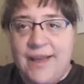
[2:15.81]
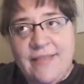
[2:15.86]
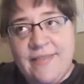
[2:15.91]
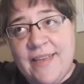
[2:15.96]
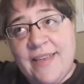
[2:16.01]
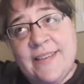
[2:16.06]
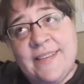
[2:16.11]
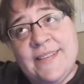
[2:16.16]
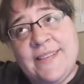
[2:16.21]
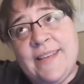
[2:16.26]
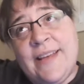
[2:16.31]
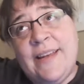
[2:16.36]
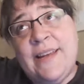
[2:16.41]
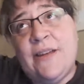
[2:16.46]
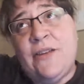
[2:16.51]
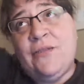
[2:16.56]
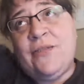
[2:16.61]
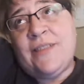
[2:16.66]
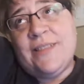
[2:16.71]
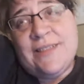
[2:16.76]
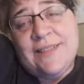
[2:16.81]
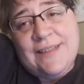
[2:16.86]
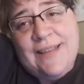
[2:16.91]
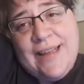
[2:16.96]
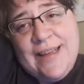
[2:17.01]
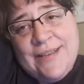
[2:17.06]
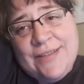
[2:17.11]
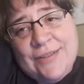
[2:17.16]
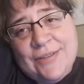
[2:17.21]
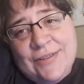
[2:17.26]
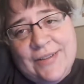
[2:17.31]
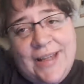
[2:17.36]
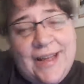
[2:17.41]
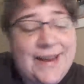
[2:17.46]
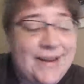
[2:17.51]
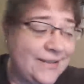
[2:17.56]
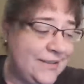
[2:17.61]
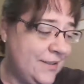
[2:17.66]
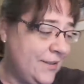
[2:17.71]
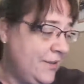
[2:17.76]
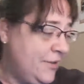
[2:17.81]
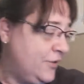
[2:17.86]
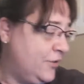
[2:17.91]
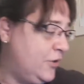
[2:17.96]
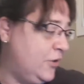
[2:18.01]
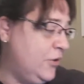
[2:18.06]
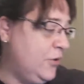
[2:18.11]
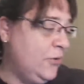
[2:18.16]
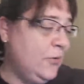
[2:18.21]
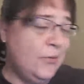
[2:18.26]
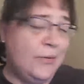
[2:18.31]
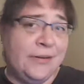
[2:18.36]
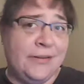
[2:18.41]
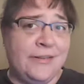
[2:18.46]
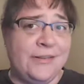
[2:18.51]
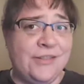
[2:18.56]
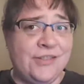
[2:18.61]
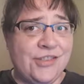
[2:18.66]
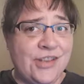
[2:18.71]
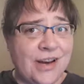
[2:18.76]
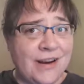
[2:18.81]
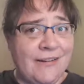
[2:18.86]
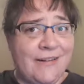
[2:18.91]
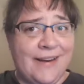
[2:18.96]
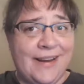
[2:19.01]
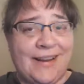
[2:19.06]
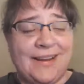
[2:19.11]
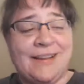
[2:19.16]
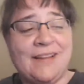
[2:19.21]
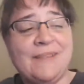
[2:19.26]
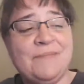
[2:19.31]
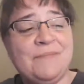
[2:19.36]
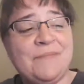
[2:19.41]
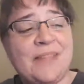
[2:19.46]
and then send out this laser light to Jerry.